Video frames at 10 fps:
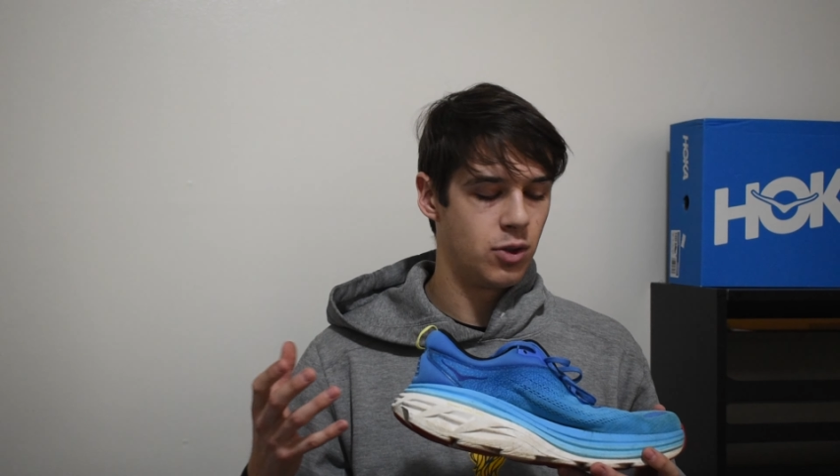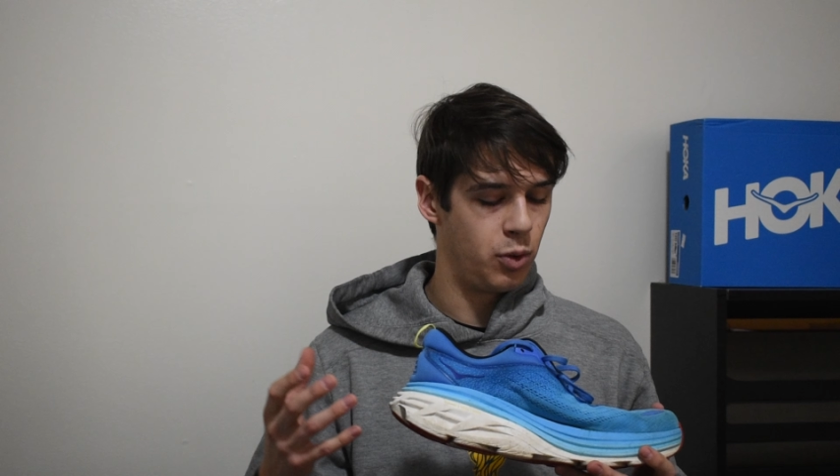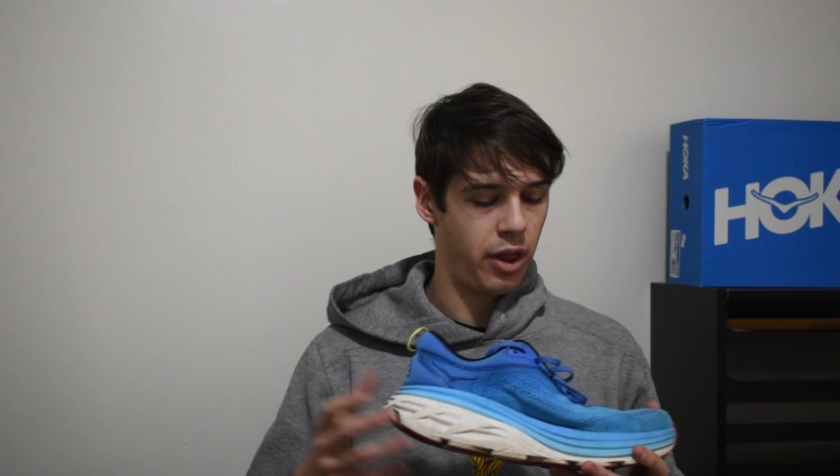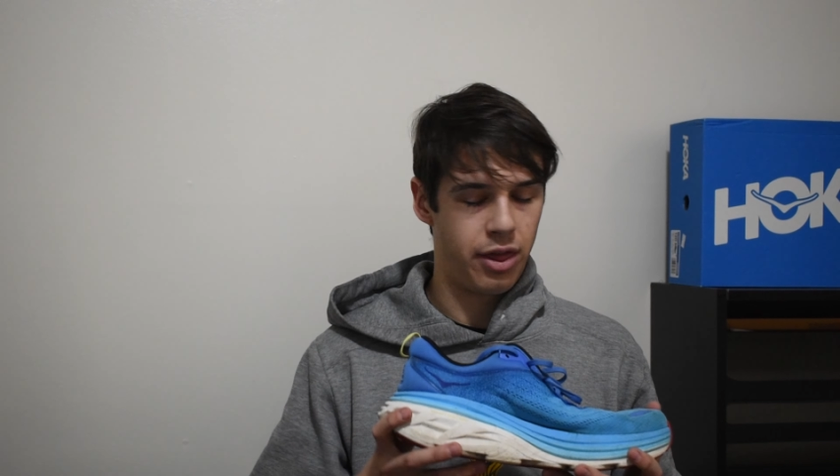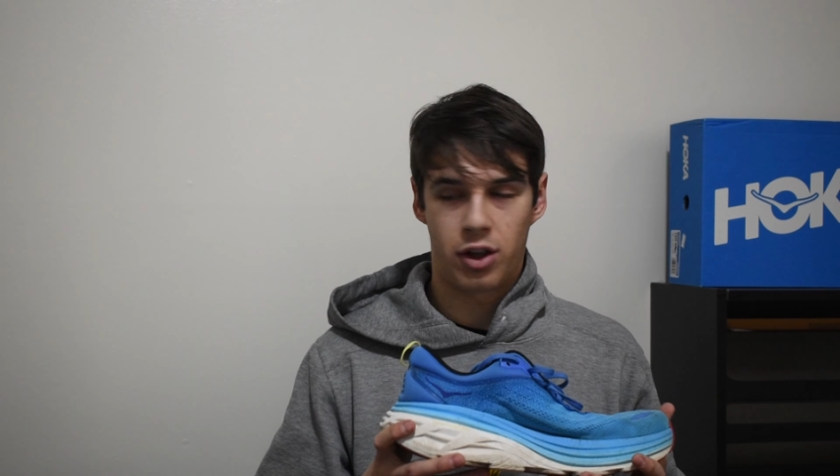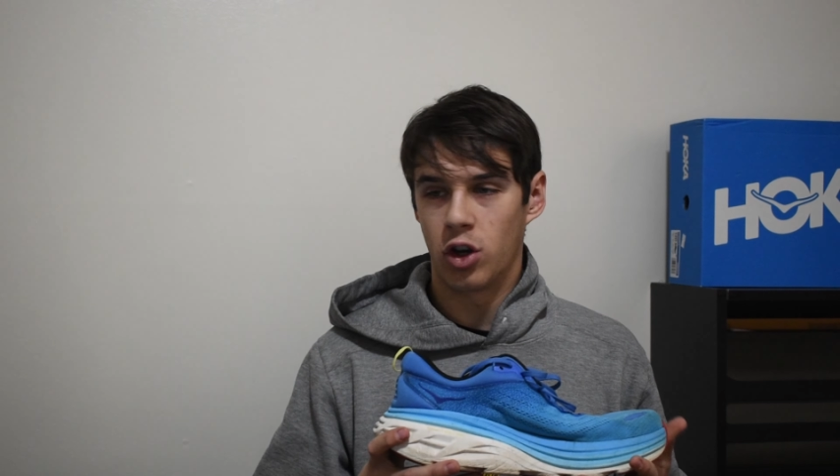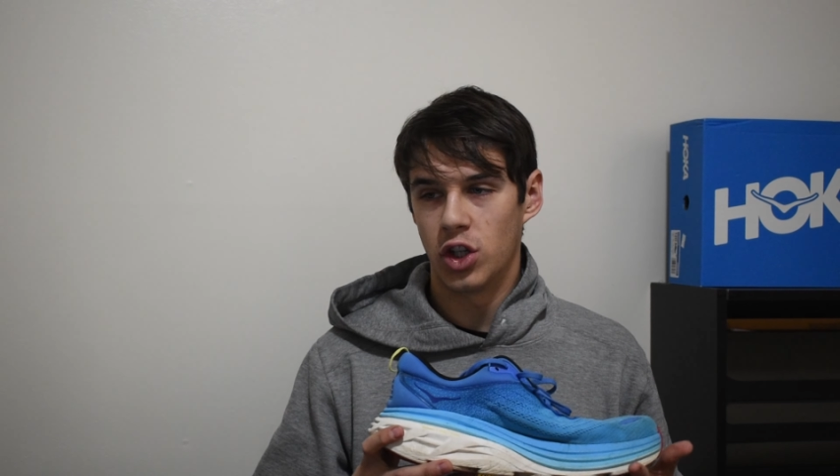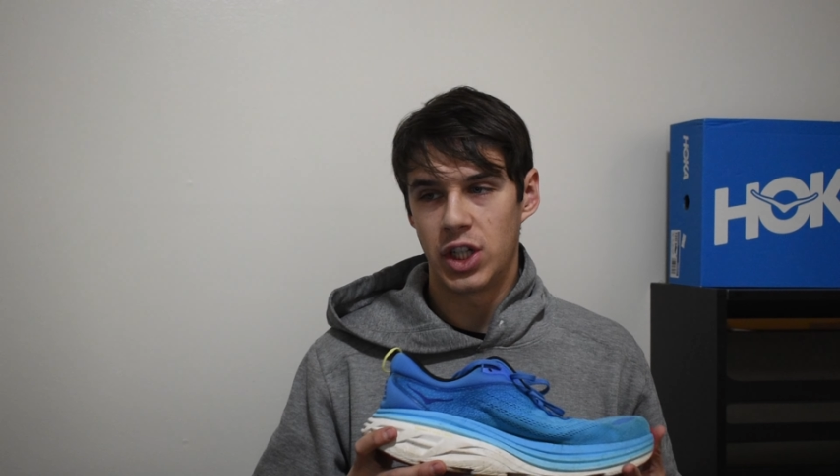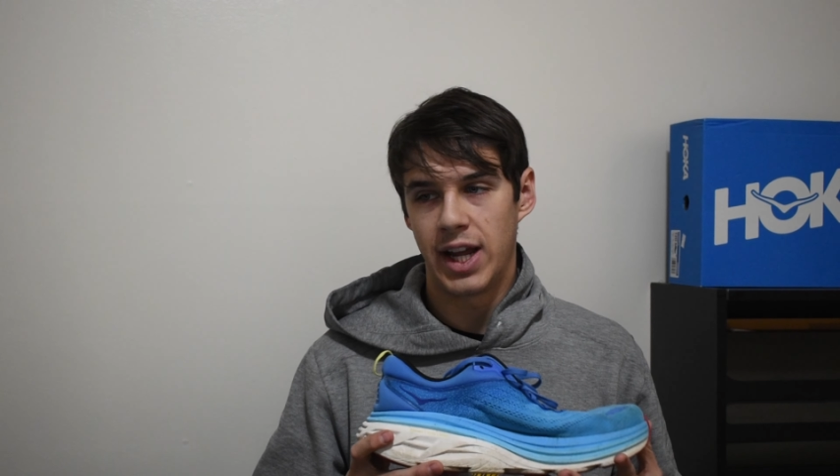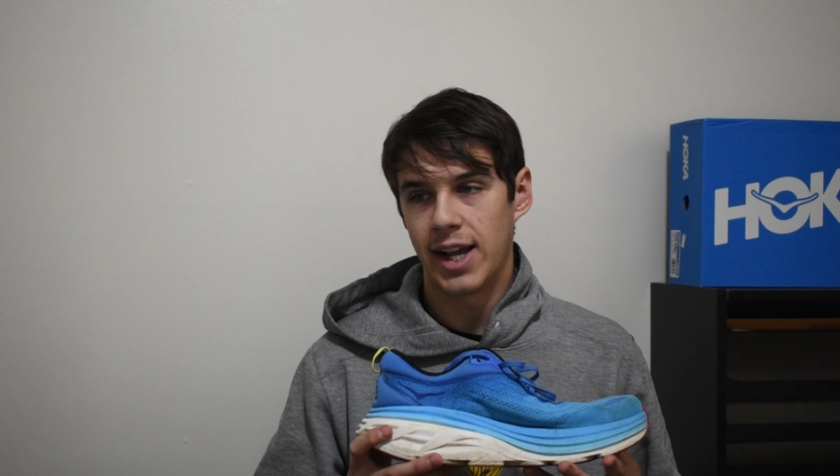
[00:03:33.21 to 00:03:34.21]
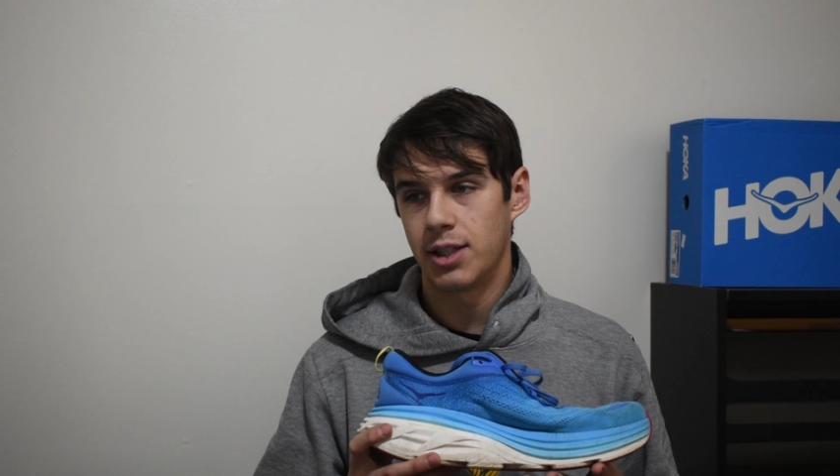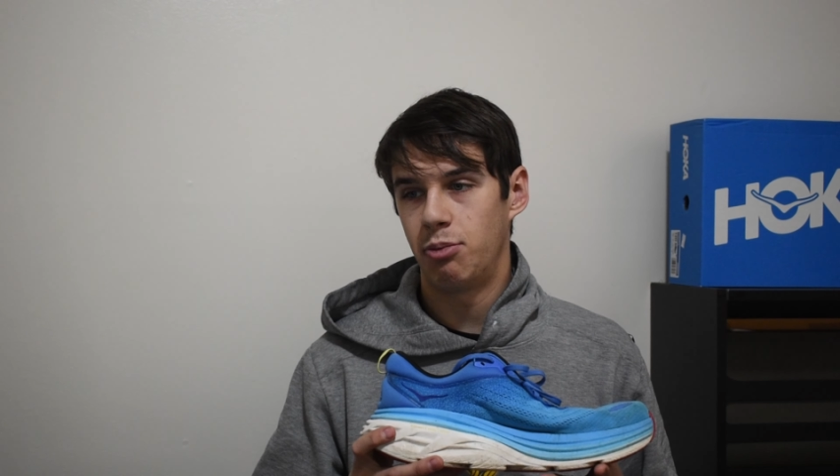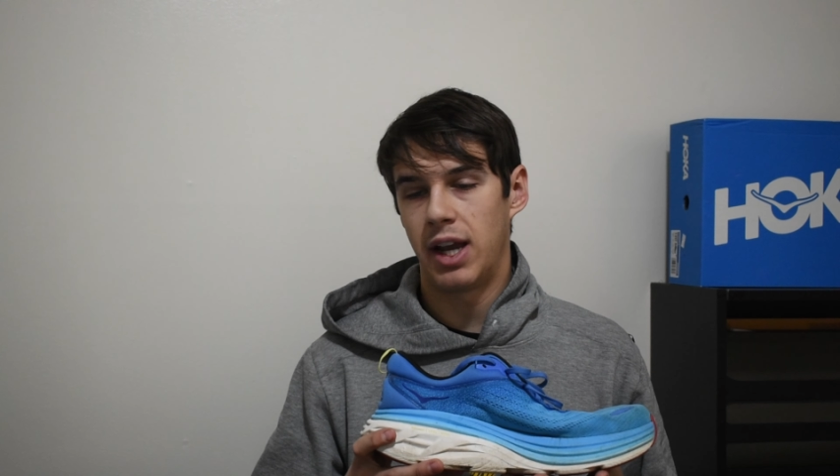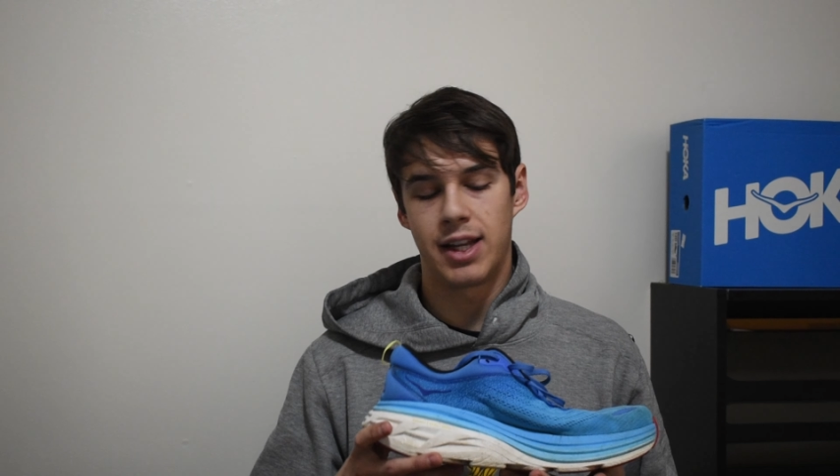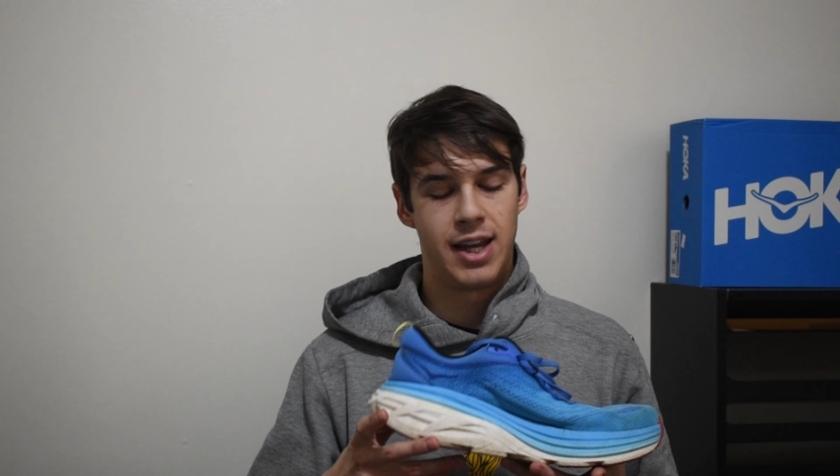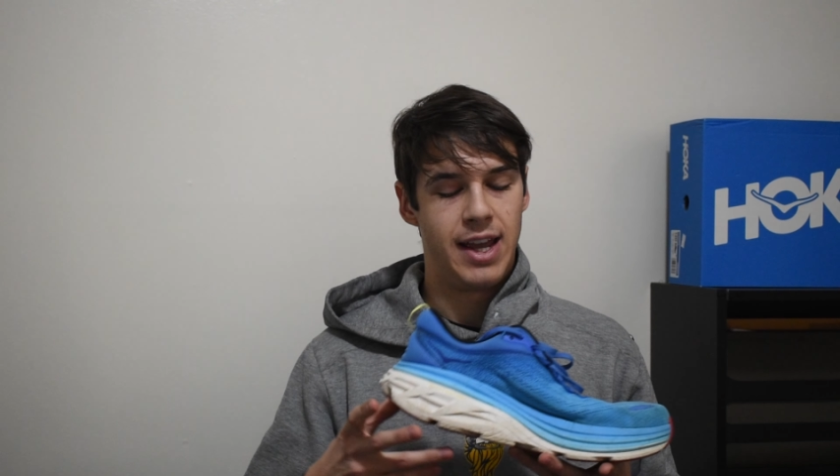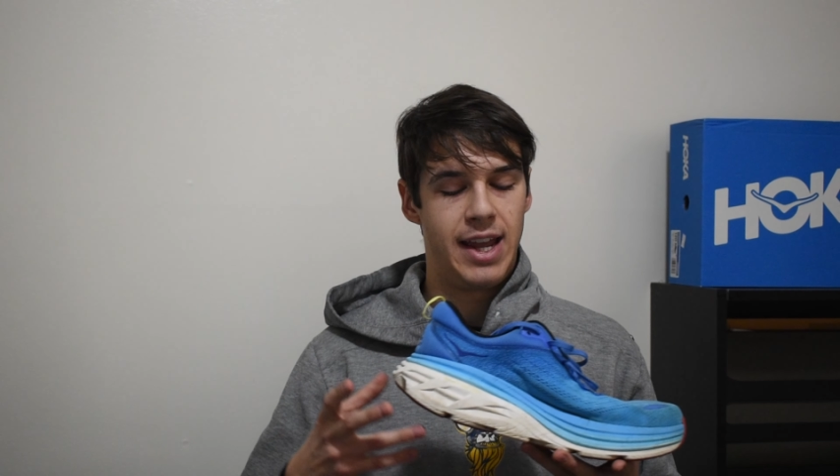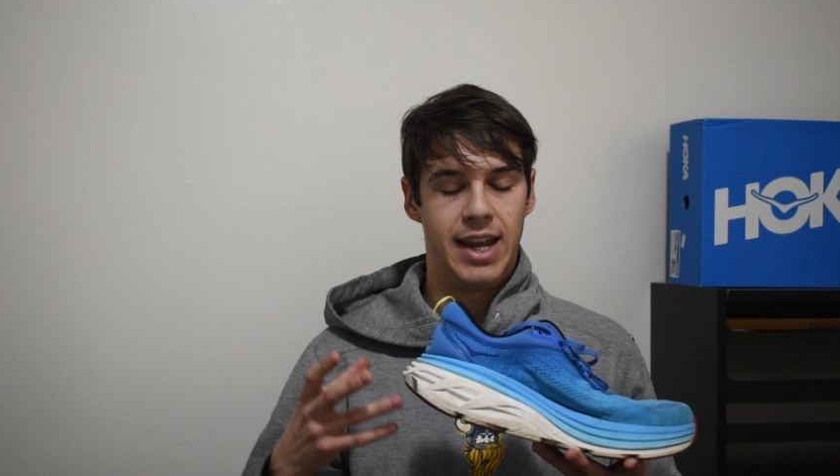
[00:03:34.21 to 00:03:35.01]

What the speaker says: with the cushion aspect,